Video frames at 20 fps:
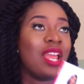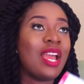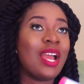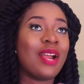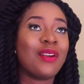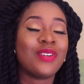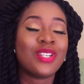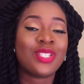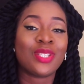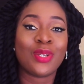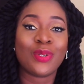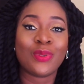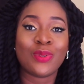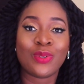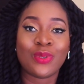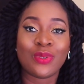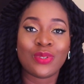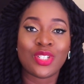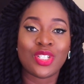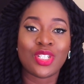Arese
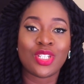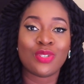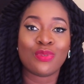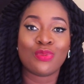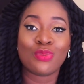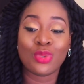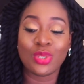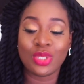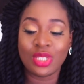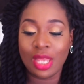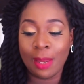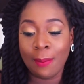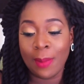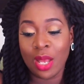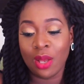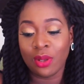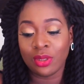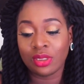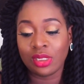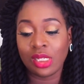Ugwu, she wrote
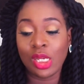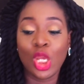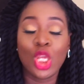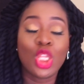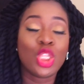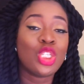about